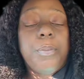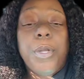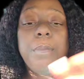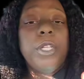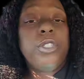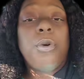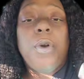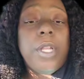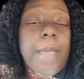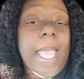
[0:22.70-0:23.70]
pretty much
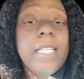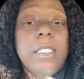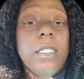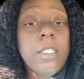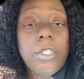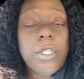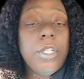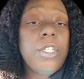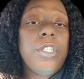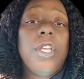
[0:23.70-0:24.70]
going up asking the
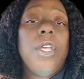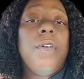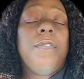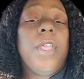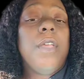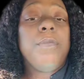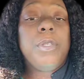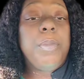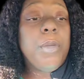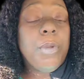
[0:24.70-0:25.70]
judge for him
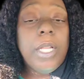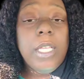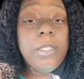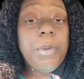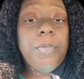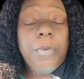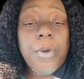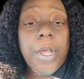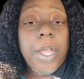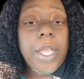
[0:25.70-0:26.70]
to be released
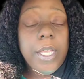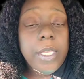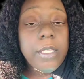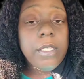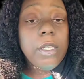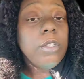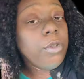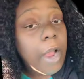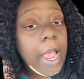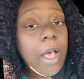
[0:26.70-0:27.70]
before his
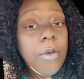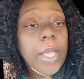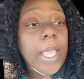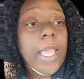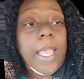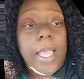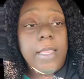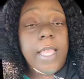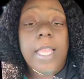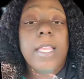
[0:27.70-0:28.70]
trial,
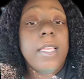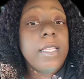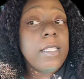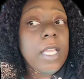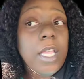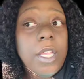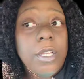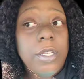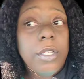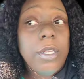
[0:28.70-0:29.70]
and that is
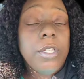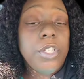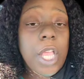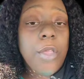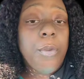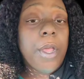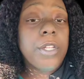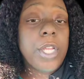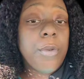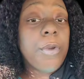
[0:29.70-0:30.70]
in
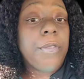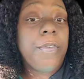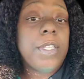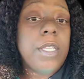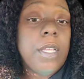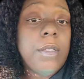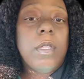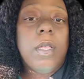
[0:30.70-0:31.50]
January, January the 15th.